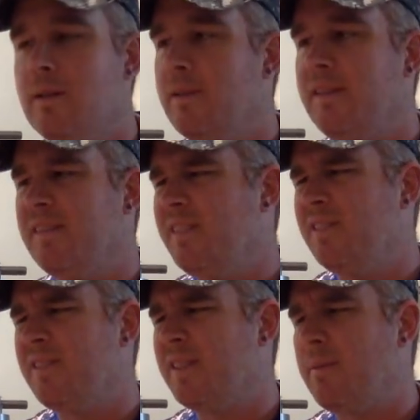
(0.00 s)
these
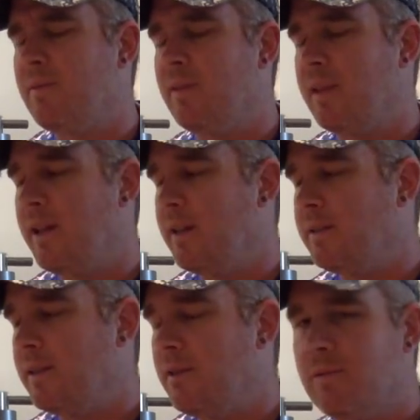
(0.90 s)
these just came in really
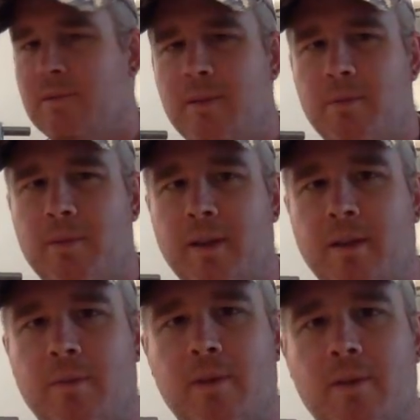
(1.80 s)
handy, and they were they were
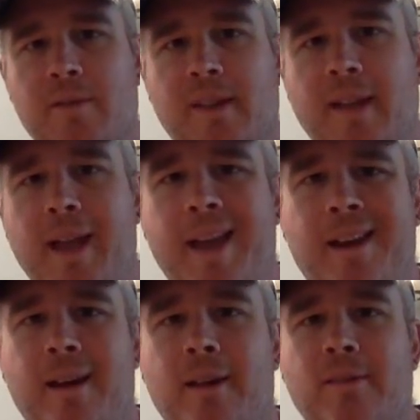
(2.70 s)
like one of those like
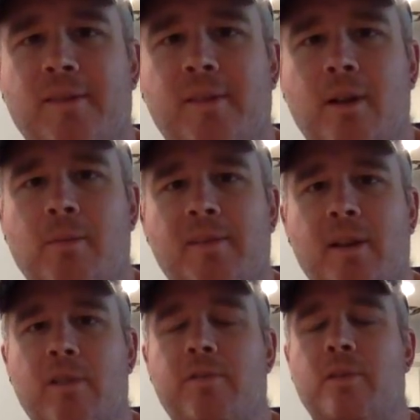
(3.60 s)
add-ons. You know, I'm a
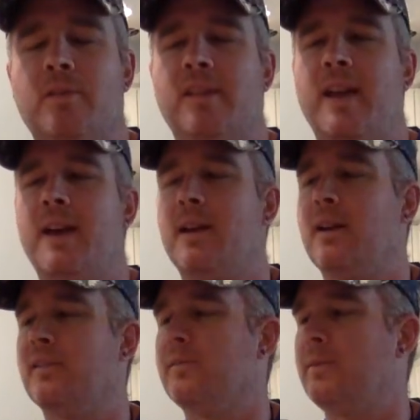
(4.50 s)
sucker for those
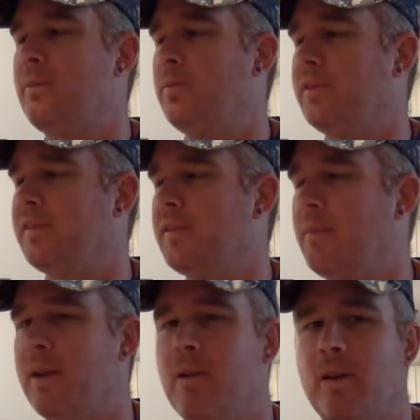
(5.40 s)
add-ons. When I put this in
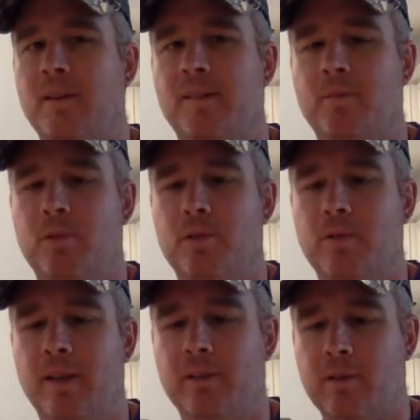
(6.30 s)
my card, I said, "Would you
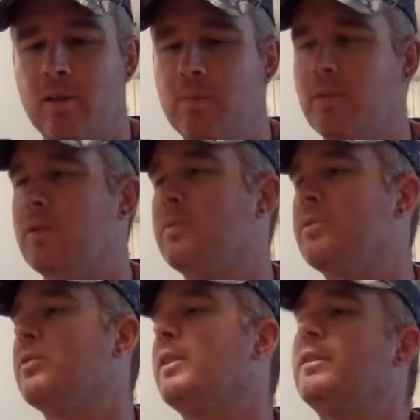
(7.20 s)
like the cookbook?
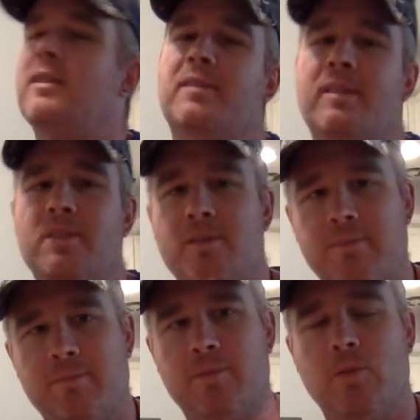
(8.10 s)
Would you like this?" I just
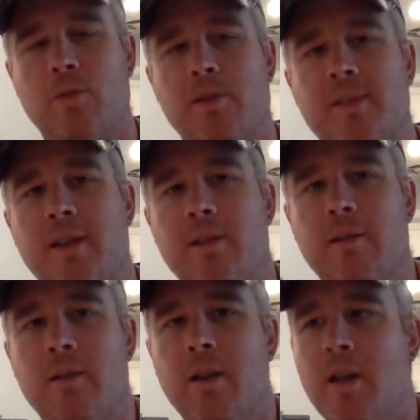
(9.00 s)
threw it all together,
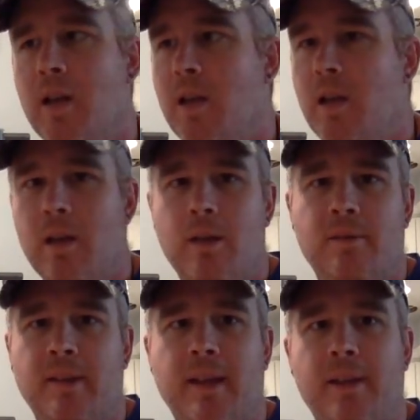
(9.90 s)
and it
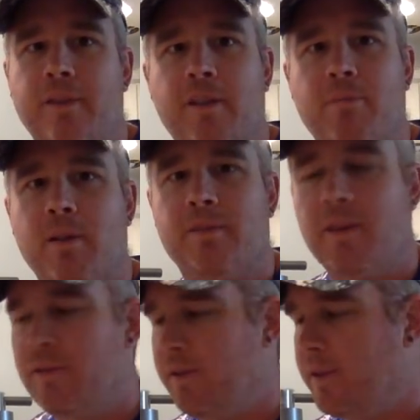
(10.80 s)
was like 85 bucks
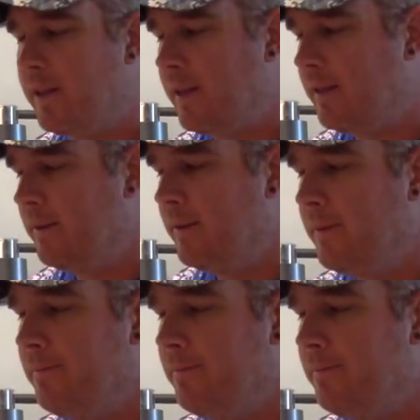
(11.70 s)
for everything, and